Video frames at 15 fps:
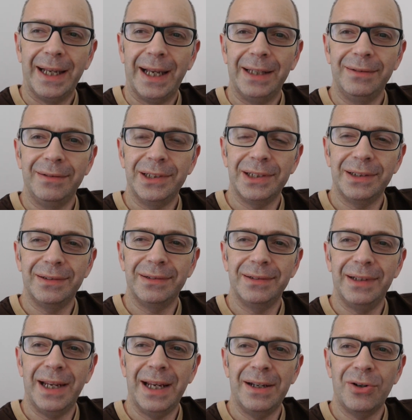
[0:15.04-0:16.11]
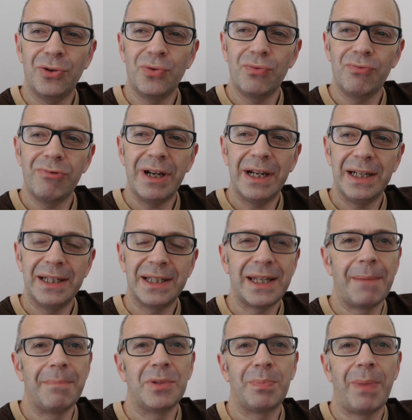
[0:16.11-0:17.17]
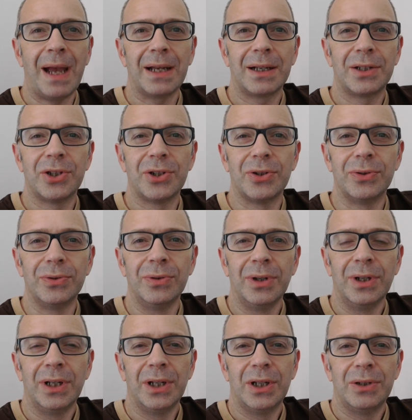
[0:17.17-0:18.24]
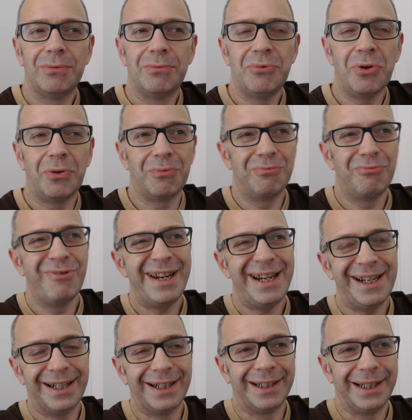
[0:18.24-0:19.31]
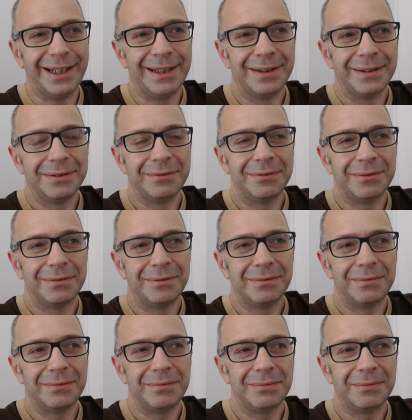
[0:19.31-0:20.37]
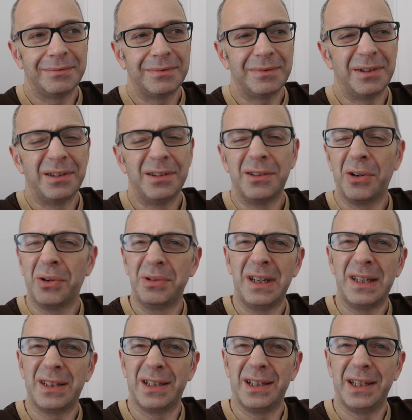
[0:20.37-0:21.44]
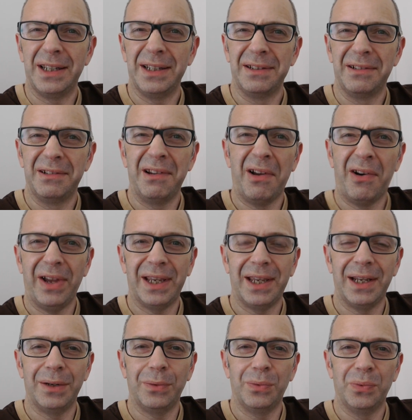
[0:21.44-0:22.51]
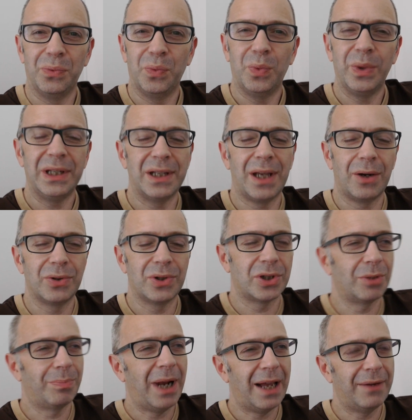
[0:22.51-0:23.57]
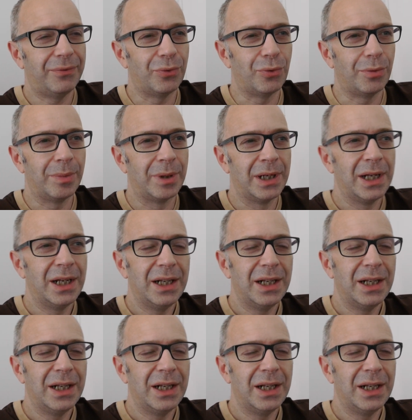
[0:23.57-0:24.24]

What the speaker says: and it all really stems back to not really and honestly liking Windows as a platform.